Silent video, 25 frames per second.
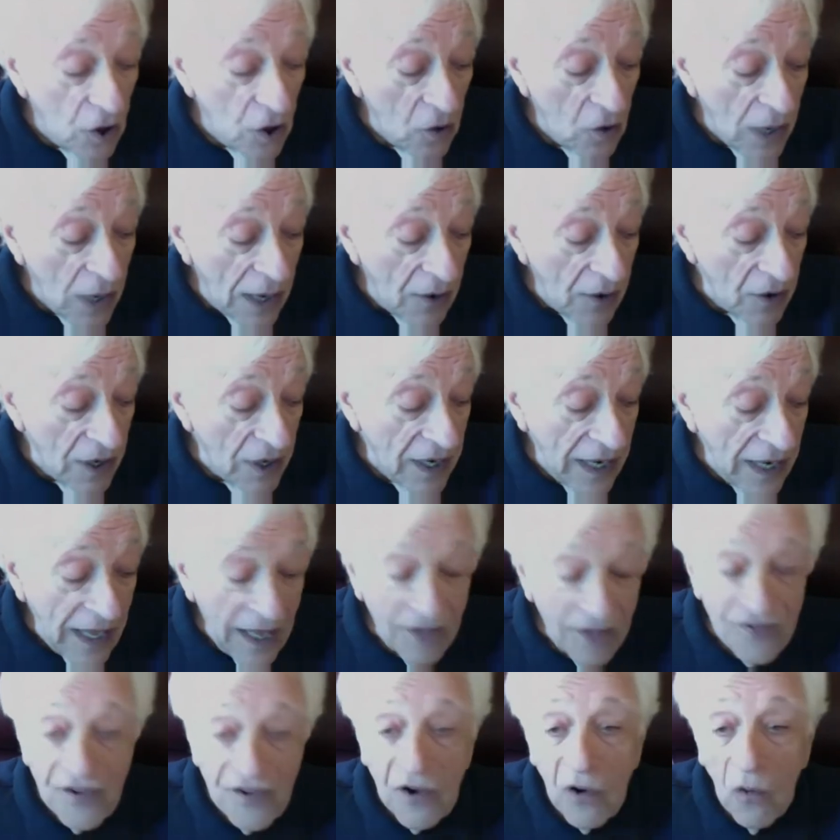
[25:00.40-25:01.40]
out and
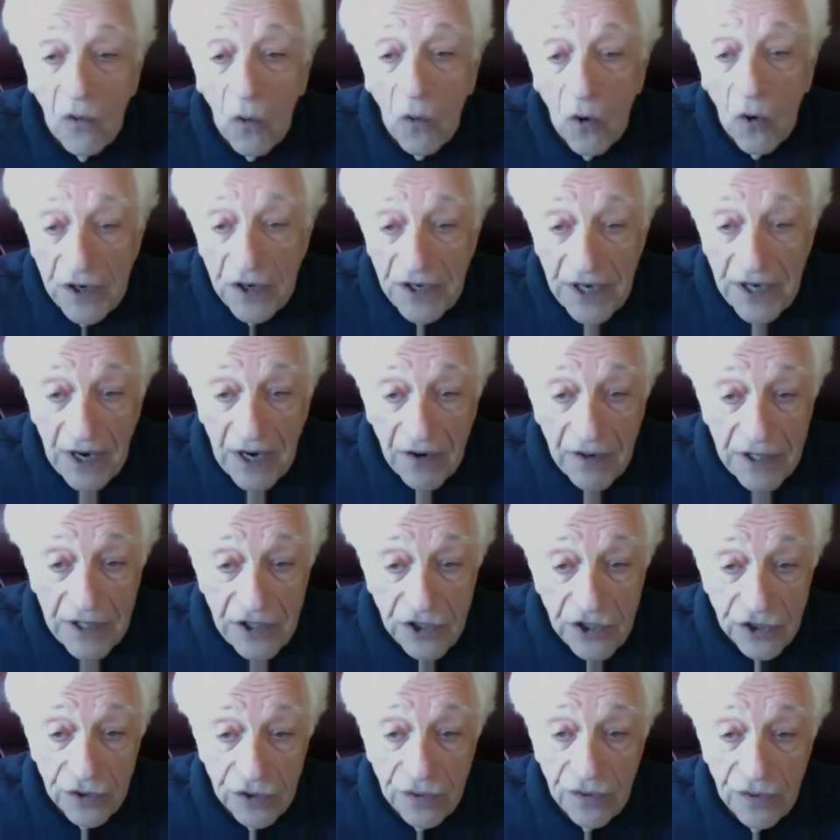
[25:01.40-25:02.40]
ask ordinary
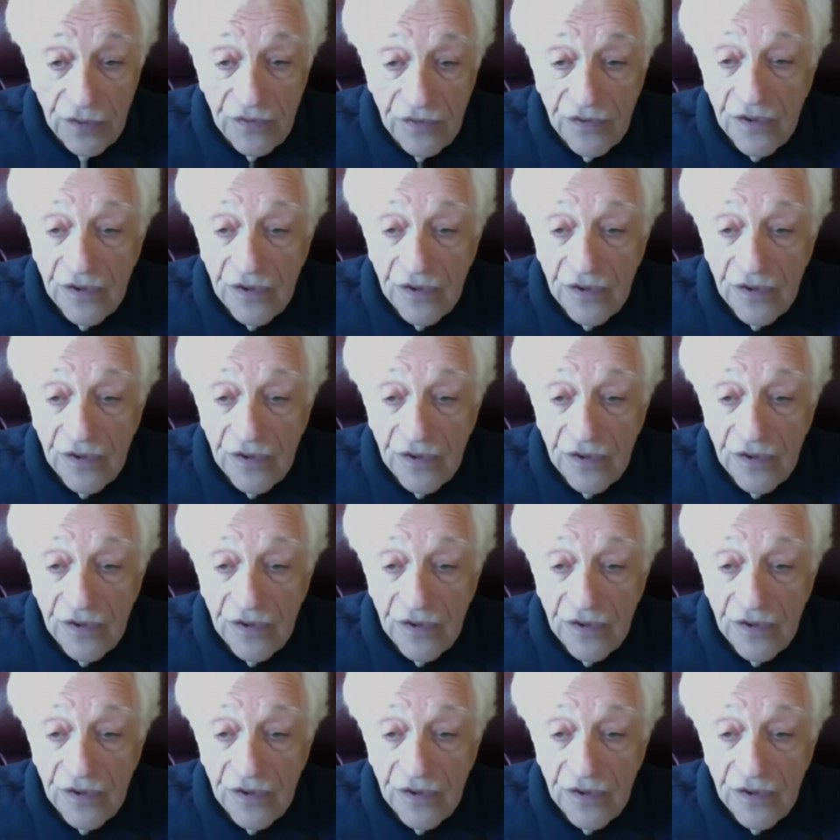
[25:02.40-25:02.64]
Jews,